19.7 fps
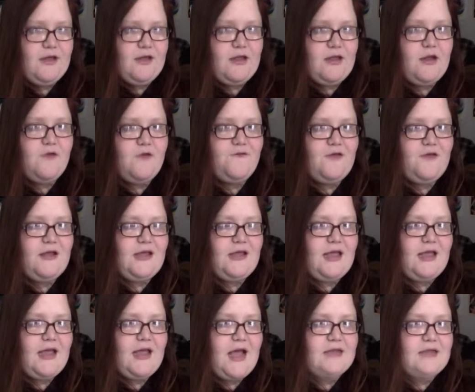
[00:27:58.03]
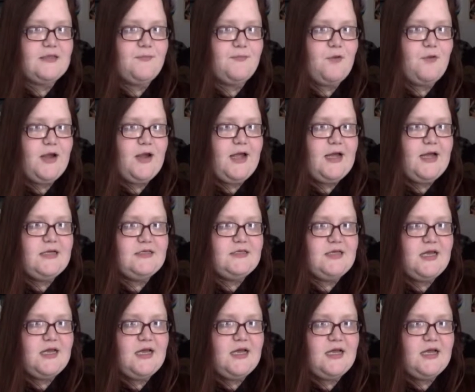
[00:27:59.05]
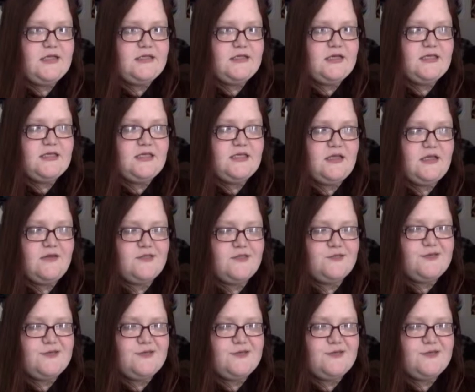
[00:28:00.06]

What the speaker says: And I don't feel like as a brand, it does enough to